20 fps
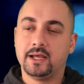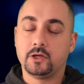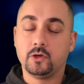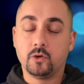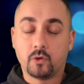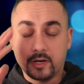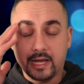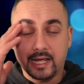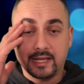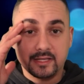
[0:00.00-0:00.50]

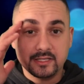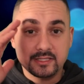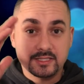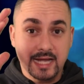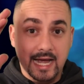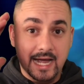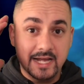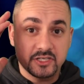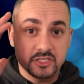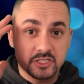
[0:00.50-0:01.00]
yo can this
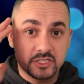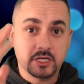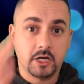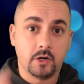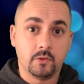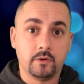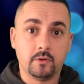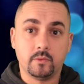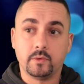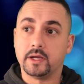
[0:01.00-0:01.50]
guy just
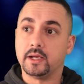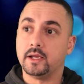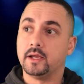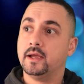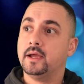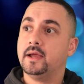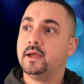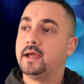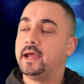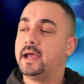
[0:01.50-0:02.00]
go away
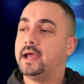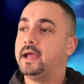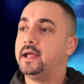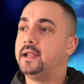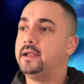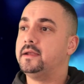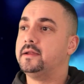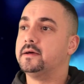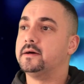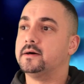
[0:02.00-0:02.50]

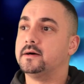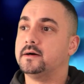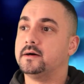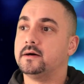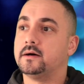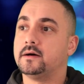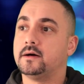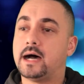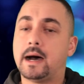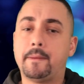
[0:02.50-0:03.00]
and uh,